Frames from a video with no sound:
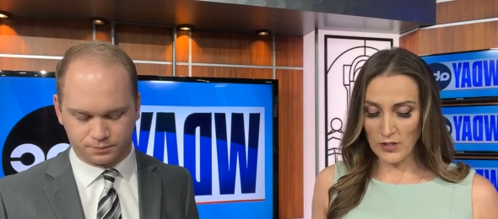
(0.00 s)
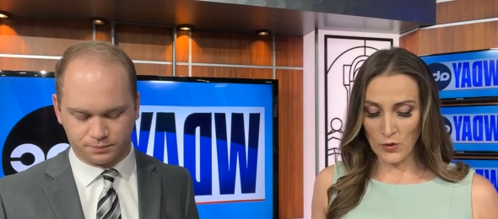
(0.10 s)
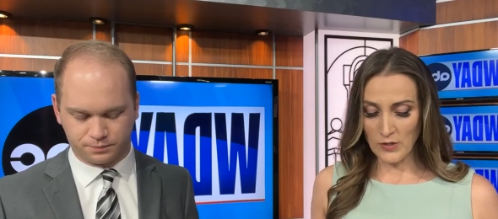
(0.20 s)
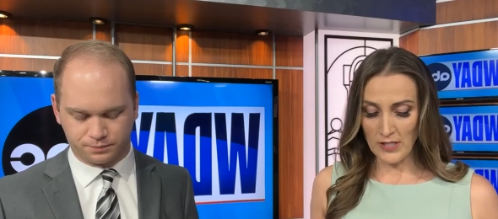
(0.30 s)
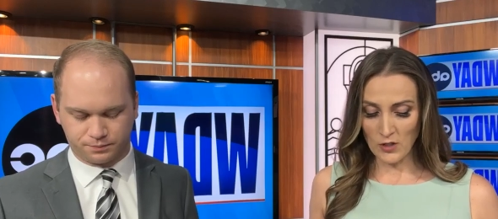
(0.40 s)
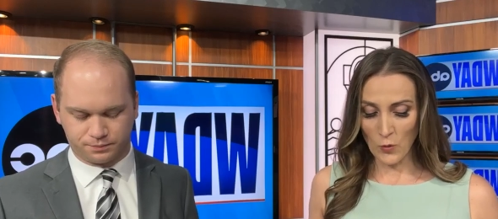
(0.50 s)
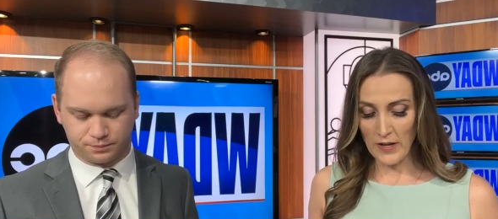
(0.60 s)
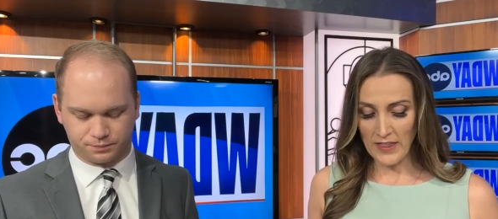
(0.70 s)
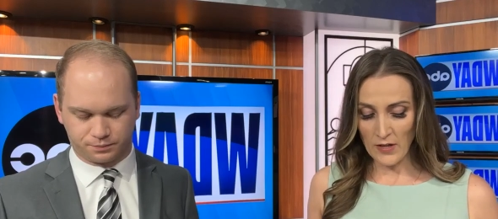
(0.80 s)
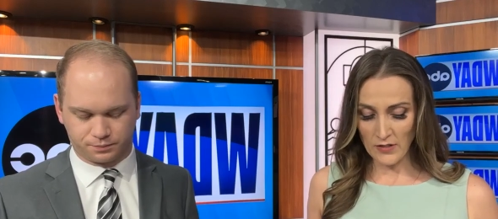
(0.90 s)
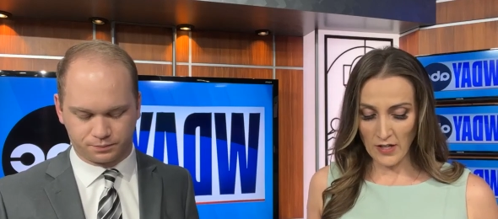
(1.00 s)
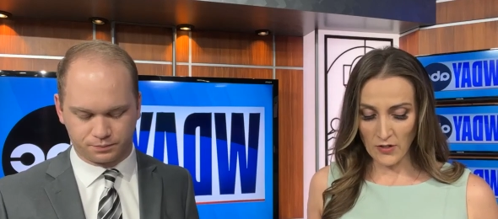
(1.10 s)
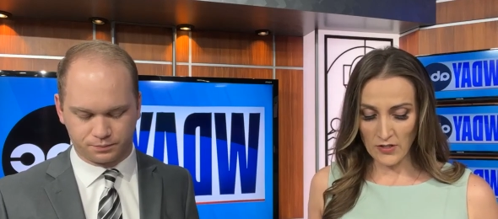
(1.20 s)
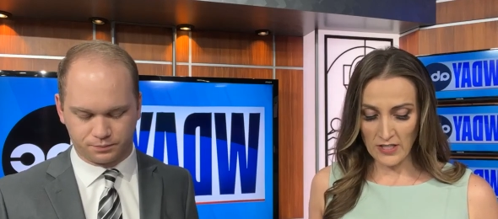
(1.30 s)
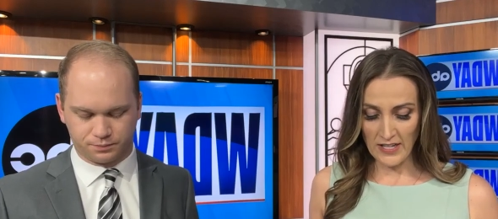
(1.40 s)
Speaker 1: One student says
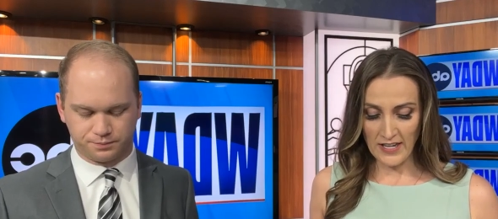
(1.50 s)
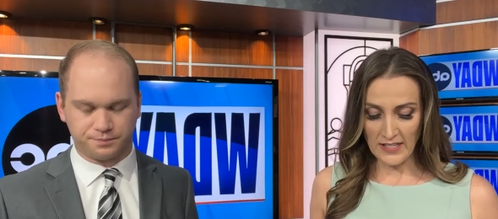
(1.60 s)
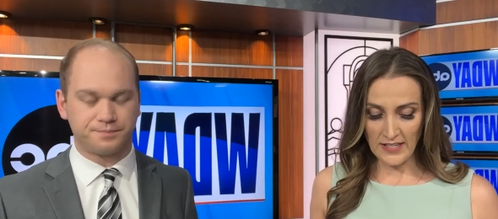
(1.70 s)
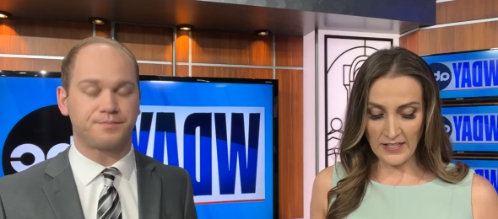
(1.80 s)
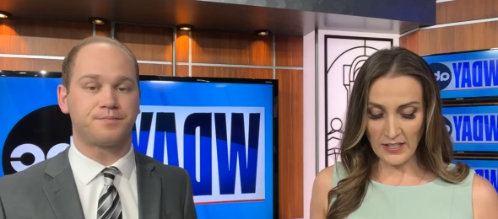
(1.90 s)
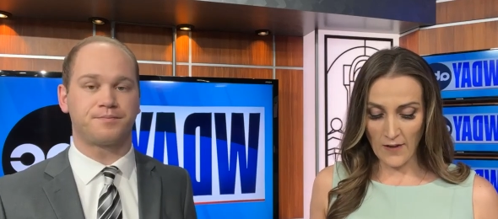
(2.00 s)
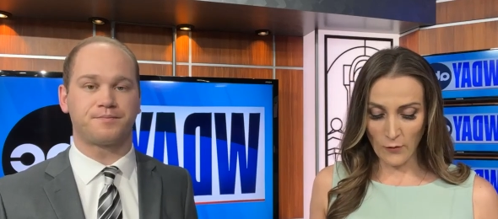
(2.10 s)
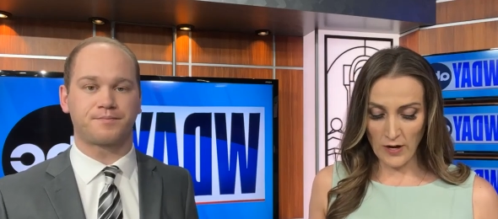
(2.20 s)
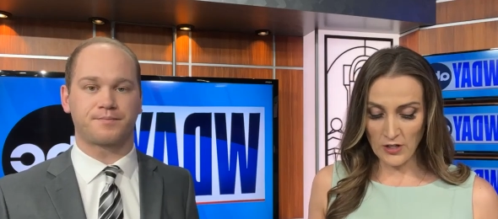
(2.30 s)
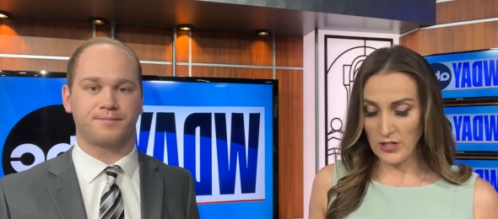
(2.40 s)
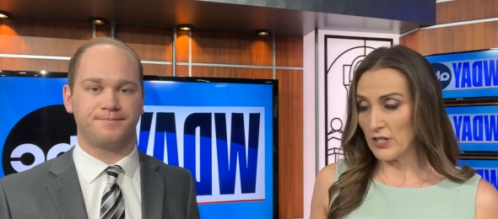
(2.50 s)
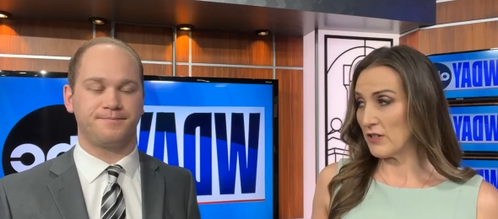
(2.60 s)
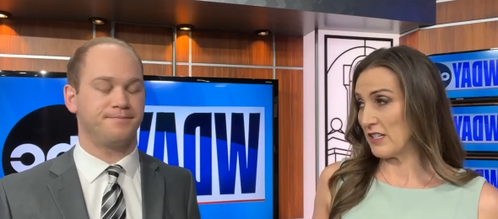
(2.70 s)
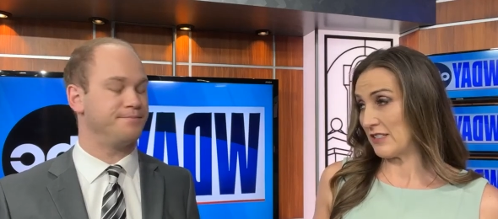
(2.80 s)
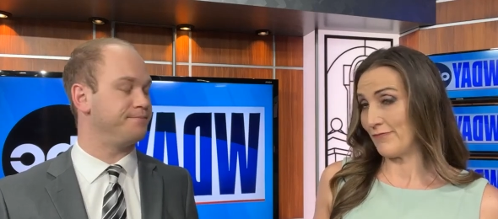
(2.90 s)
$20,000 in debt as a software
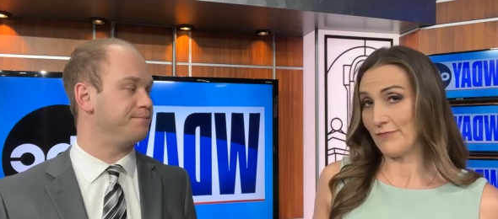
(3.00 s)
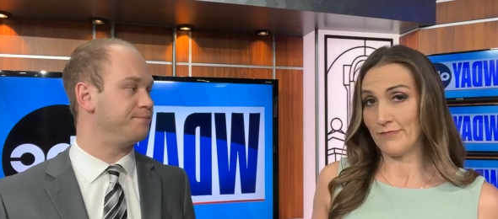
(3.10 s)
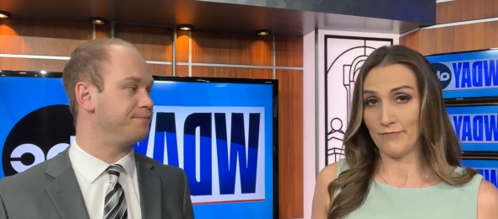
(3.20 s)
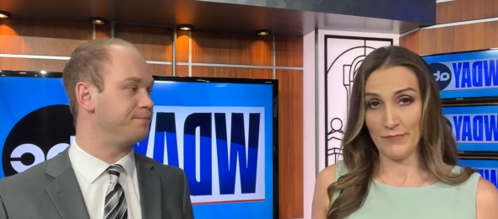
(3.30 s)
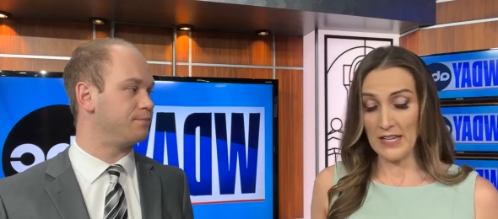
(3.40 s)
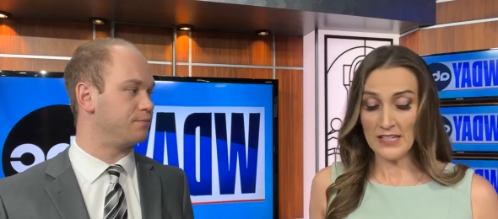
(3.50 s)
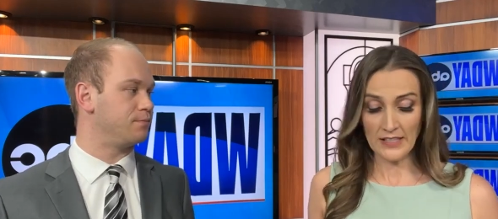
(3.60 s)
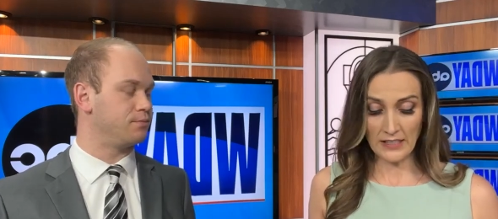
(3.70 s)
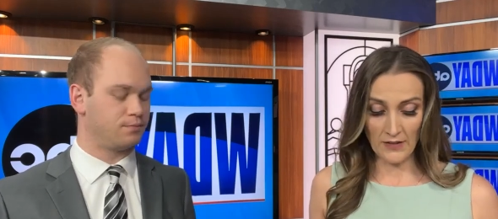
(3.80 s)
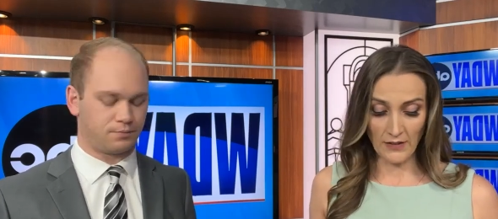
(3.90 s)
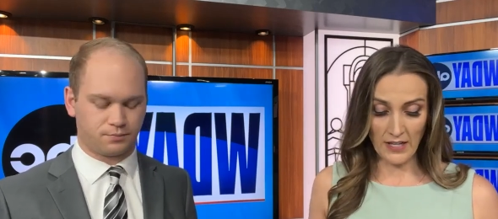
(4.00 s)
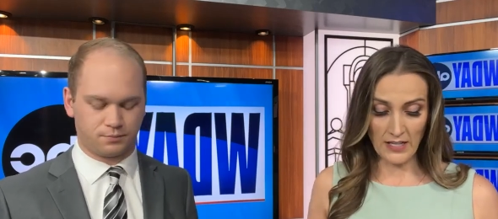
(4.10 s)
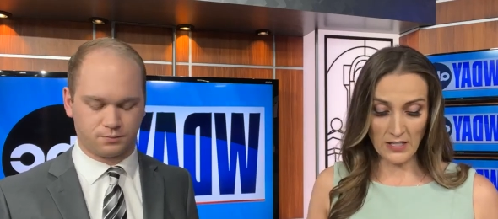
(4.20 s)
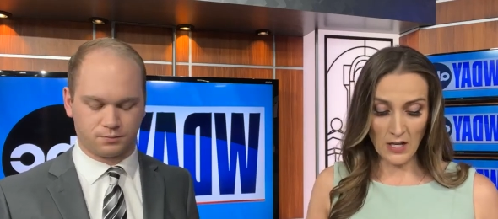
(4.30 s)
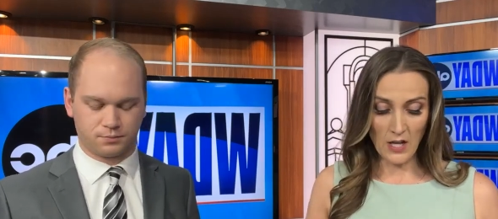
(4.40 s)
engineer is
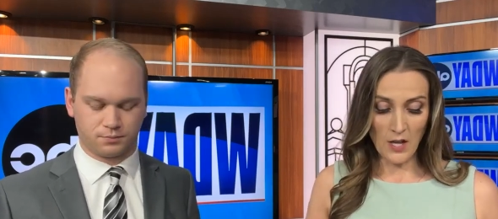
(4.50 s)
insignificant,